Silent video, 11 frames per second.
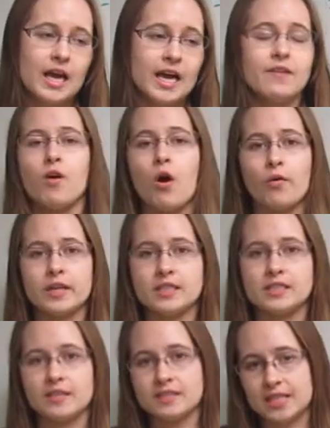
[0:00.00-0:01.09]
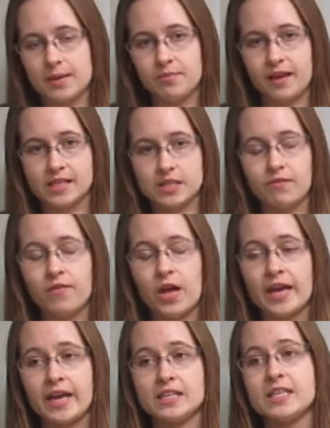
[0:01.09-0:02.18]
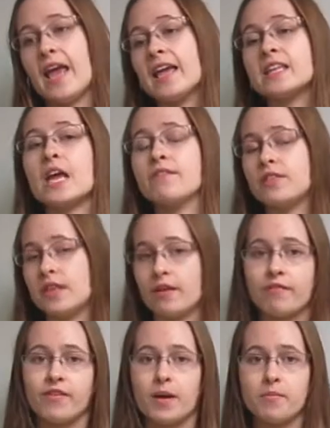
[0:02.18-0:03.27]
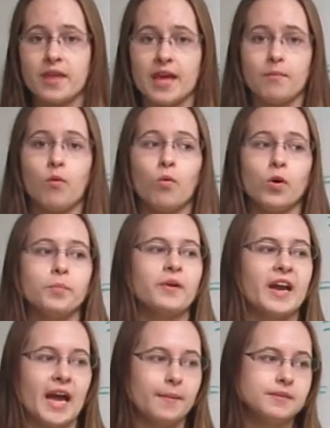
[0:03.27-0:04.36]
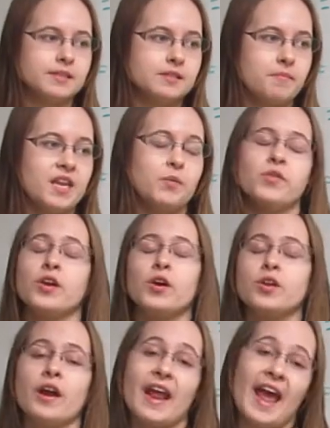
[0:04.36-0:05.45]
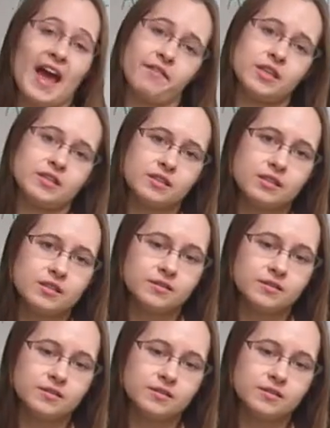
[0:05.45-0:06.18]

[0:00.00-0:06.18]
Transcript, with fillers: I've already done the same thing as if I had taken everything from them or perhaps made it where they could not have it.